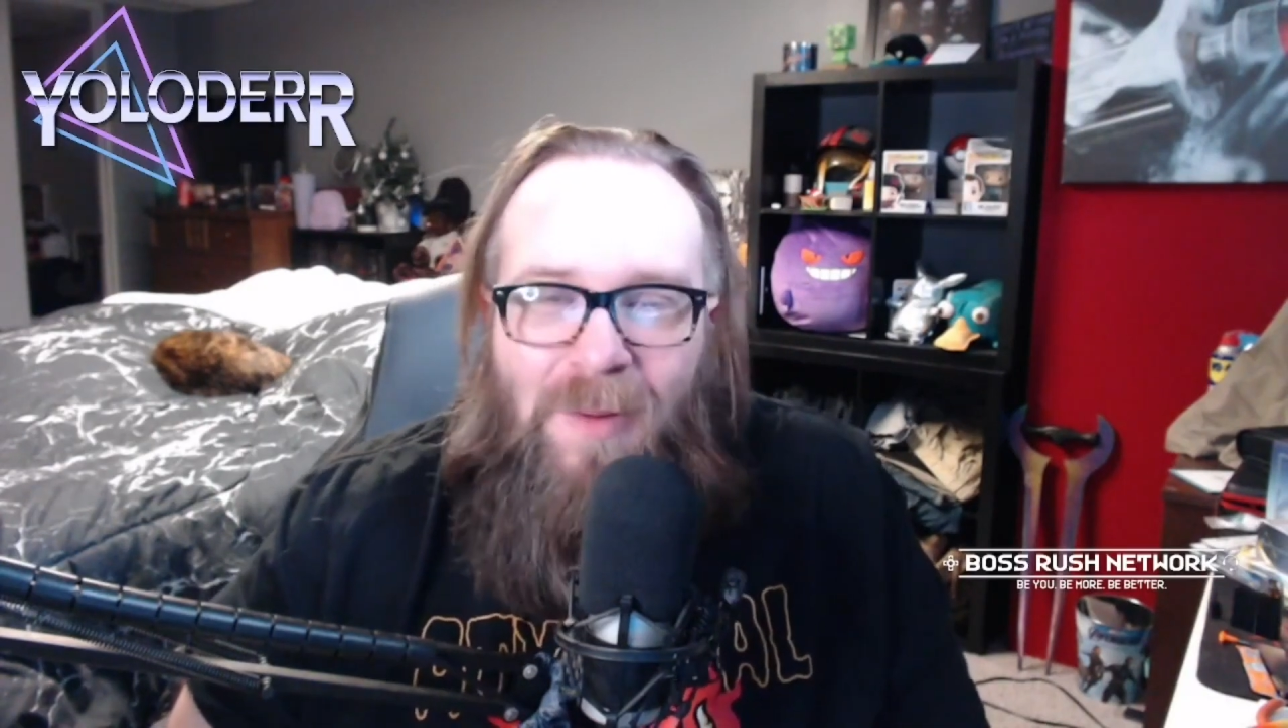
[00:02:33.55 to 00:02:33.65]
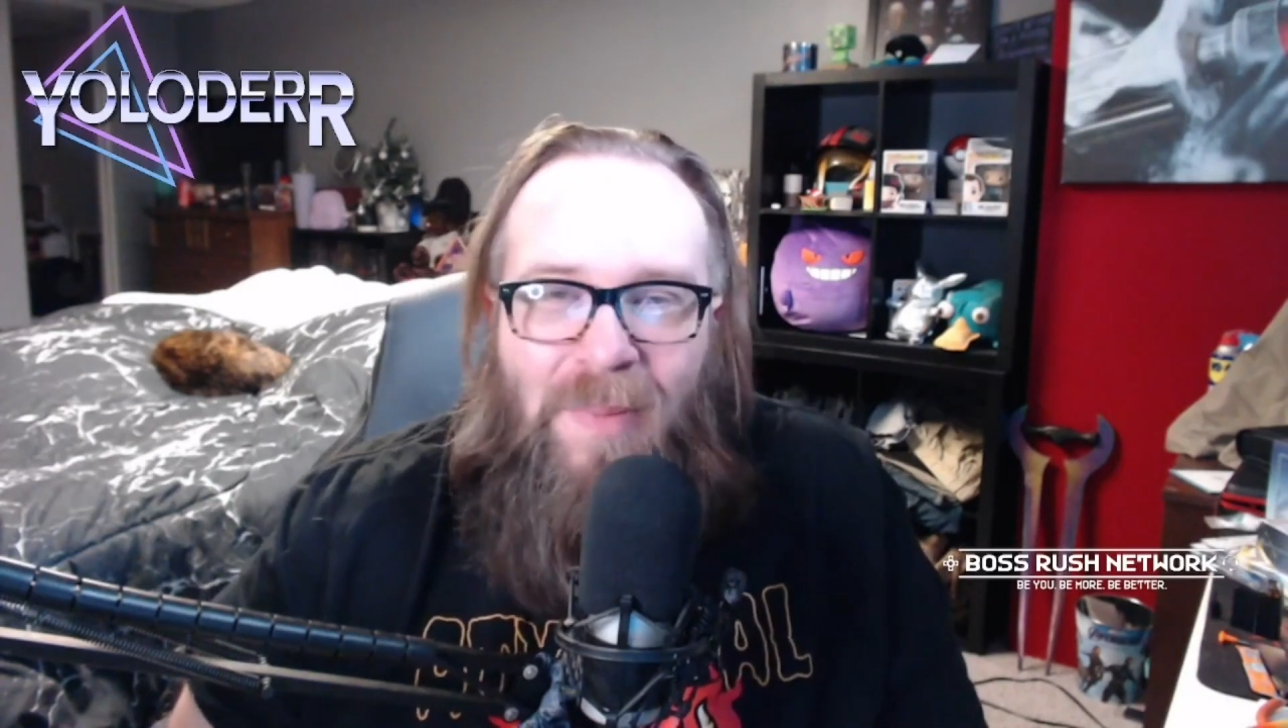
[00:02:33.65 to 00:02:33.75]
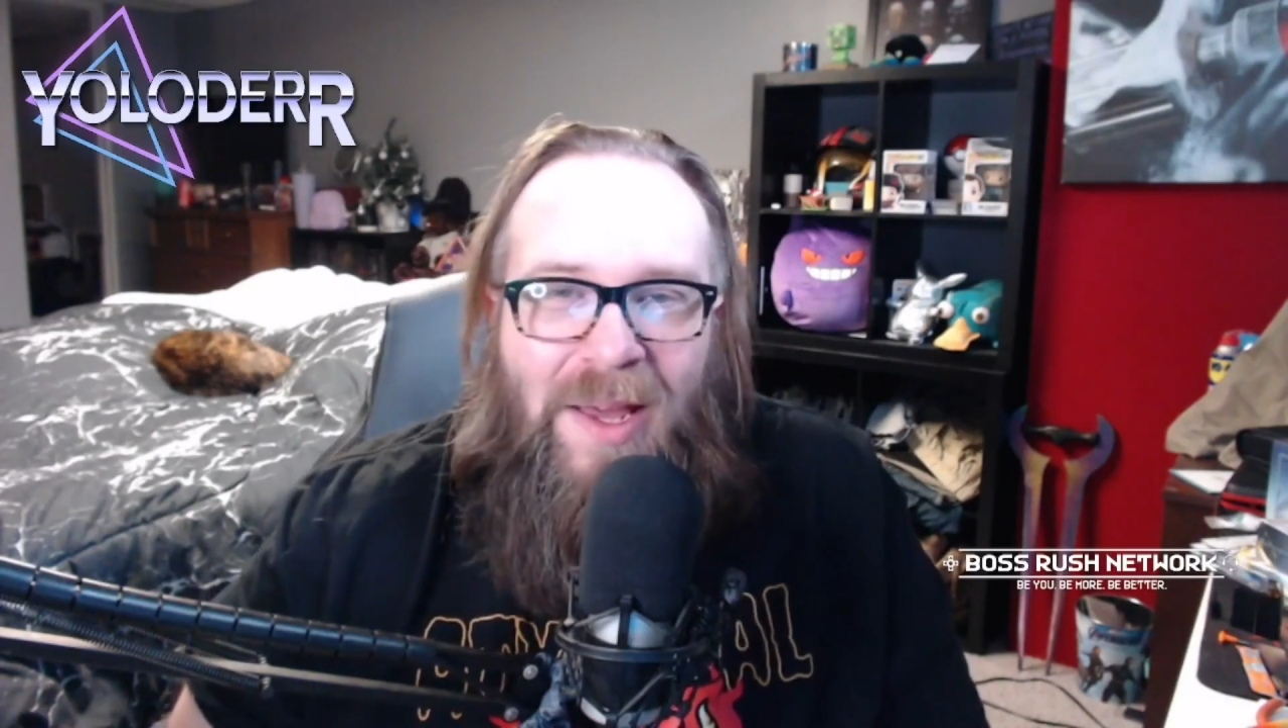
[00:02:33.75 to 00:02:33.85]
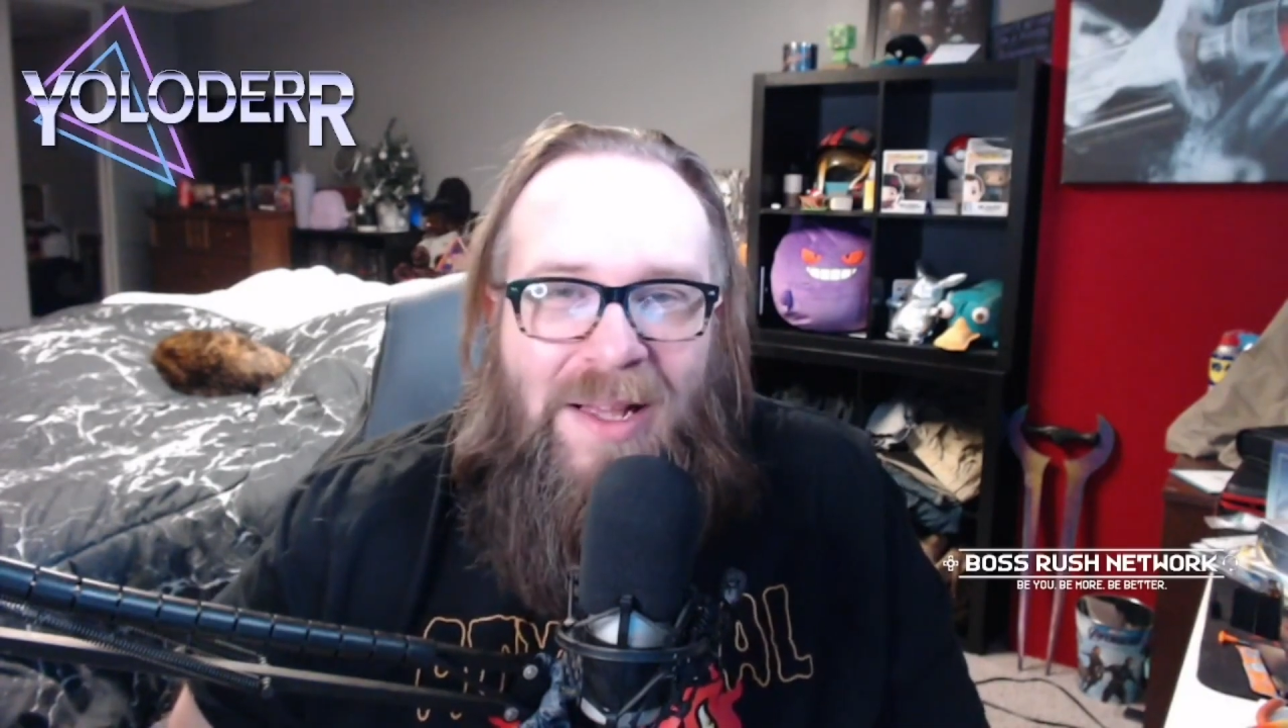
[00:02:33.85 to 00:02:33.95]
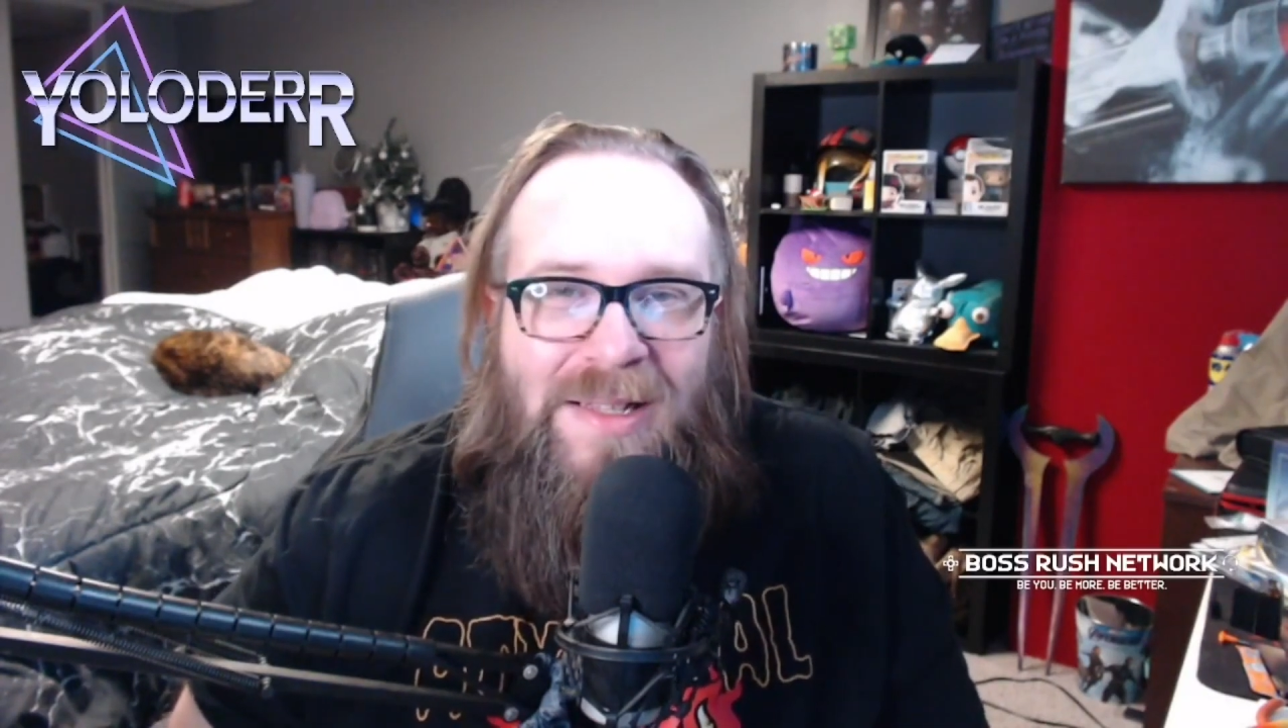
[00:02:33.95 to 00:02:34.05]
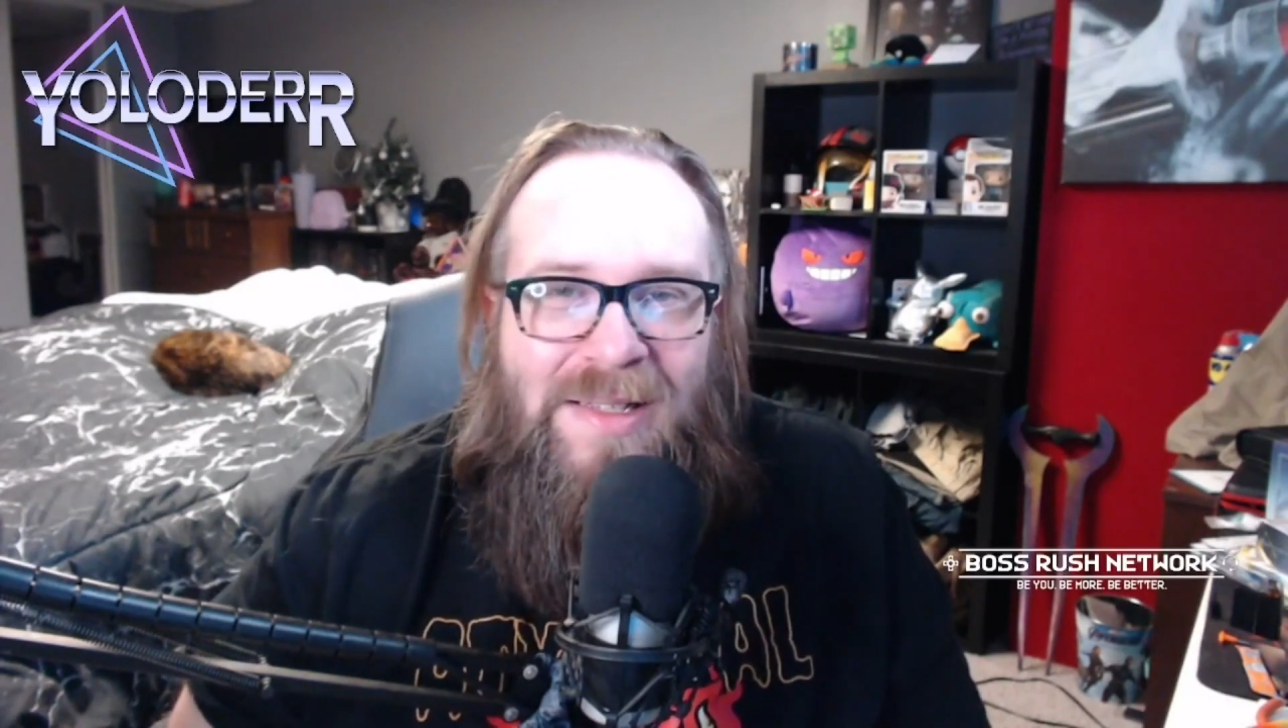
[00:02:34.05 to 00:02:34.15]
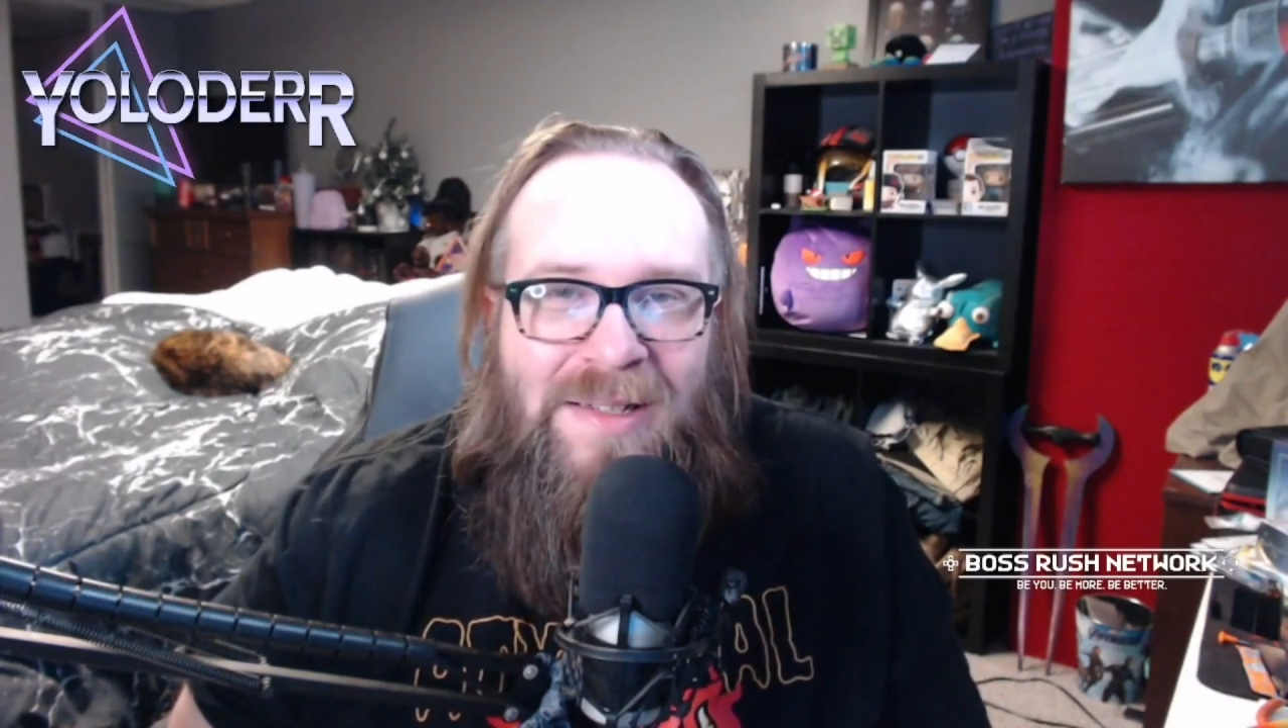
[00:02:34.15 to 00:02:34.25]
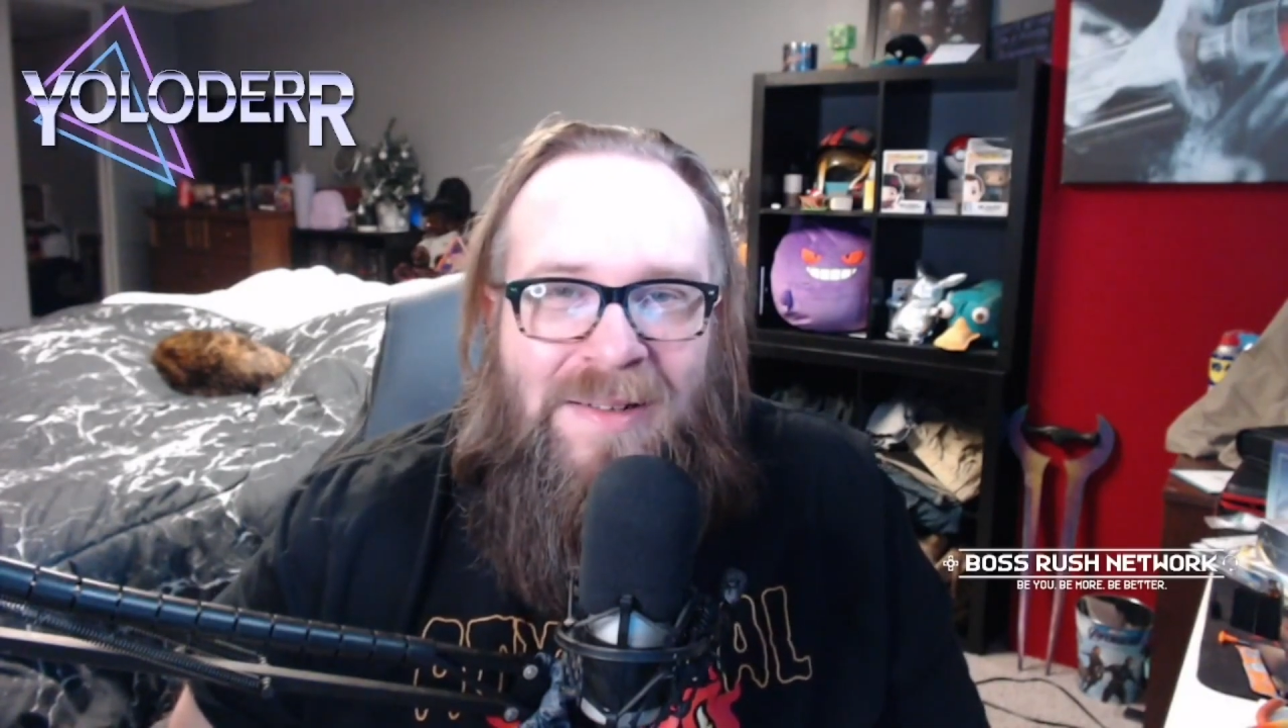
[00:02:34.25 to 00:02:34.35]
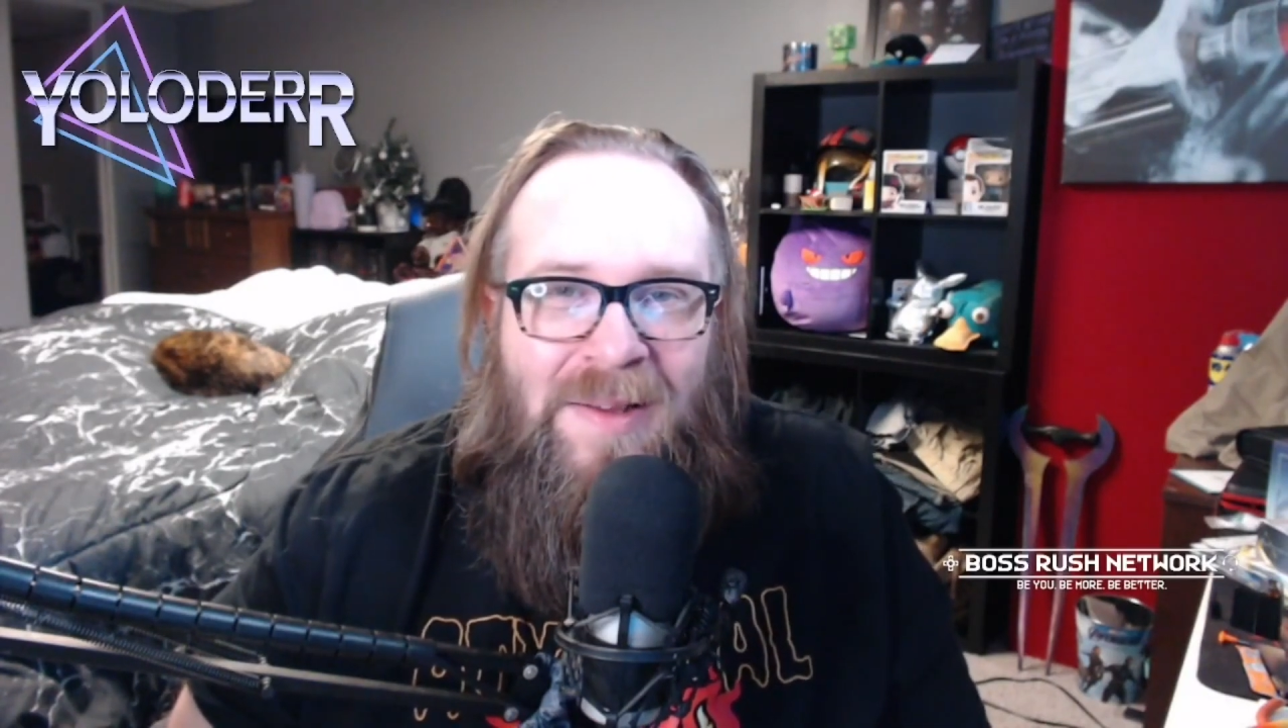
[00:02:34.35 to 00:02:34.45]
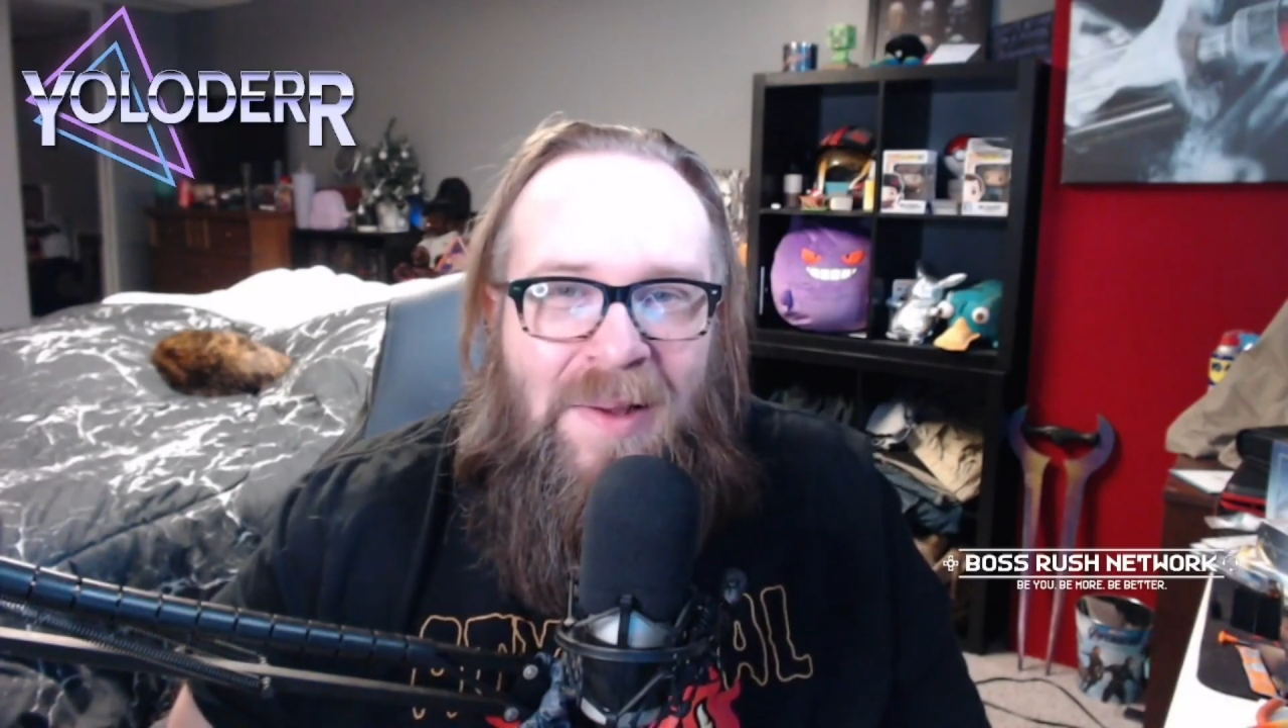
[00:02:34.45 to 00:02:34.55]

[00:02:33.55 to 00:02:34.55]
pants and